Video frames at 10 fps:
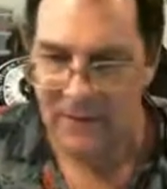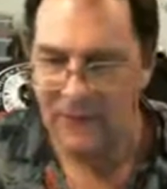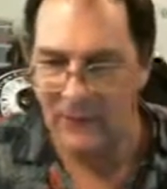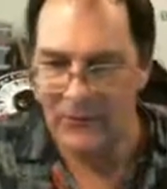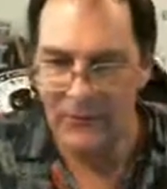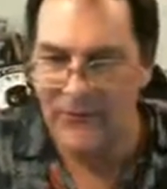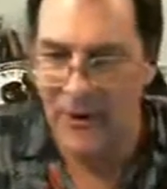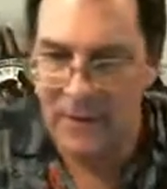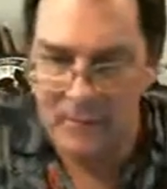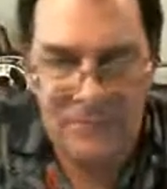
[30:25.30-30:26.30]
Well, no
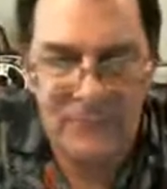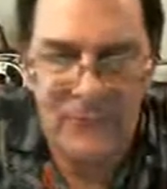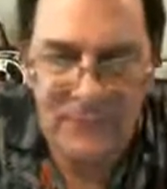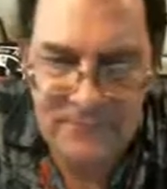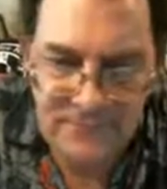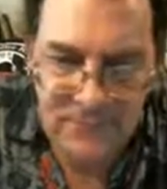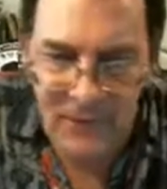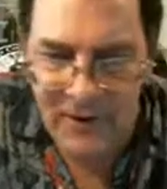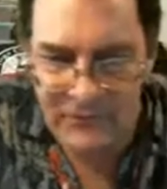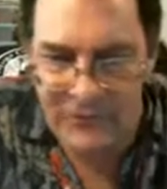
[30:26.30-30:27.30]
problem. We
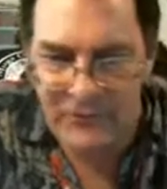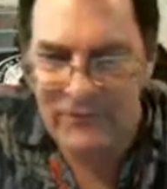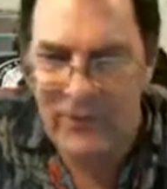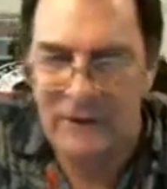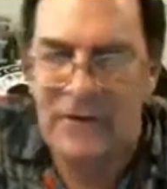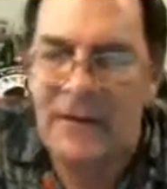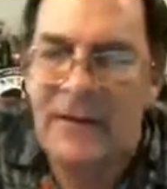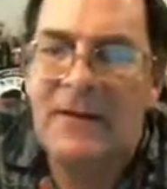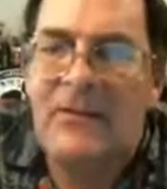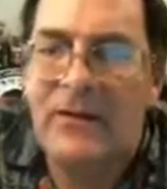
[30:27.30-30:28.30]
got some good stuff.
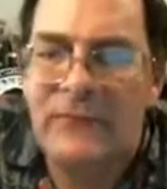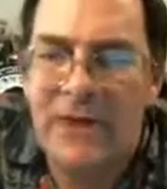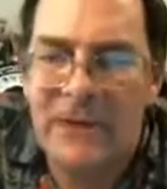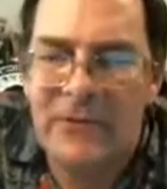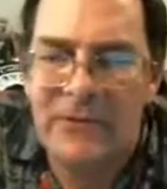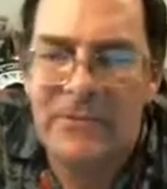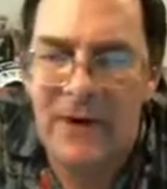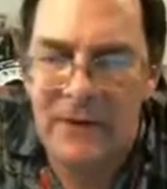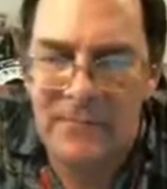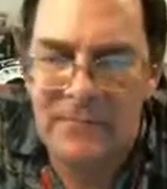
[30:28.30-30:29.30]
Their name at the
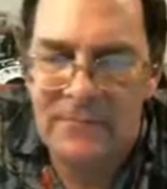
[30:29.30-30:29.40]
bottom.